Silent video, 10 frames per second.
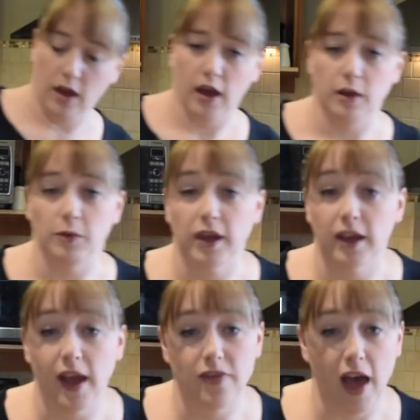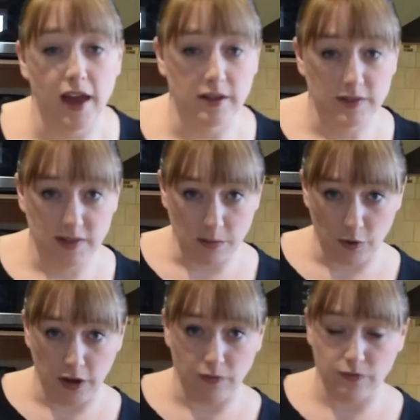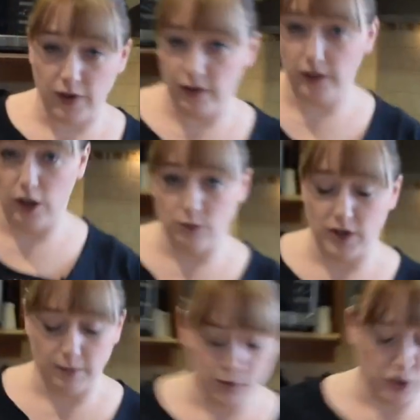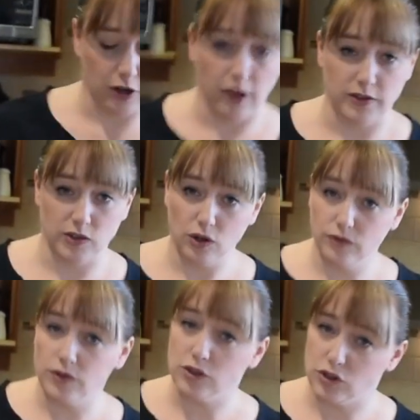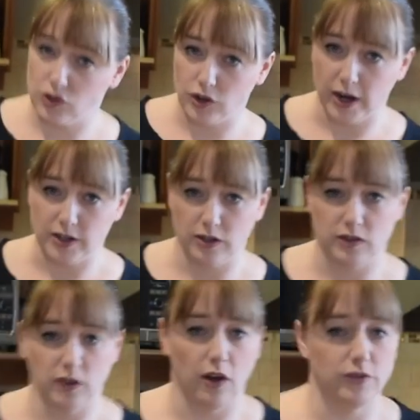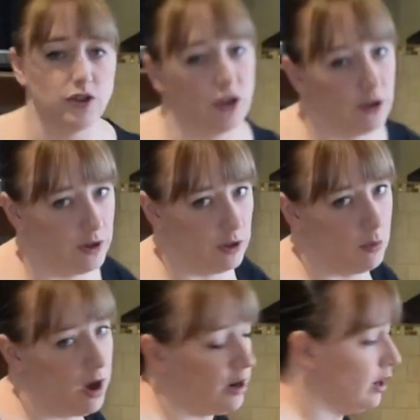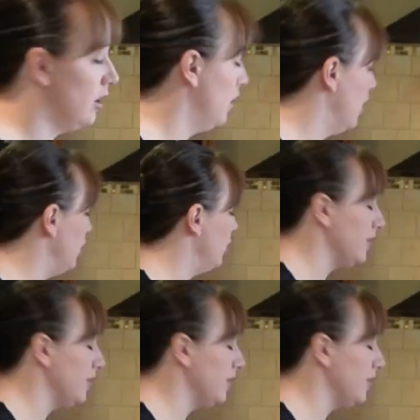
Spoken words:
and we can get that simmering very low temperature on the stove, just trying to dissolve the sugar in the water. You don't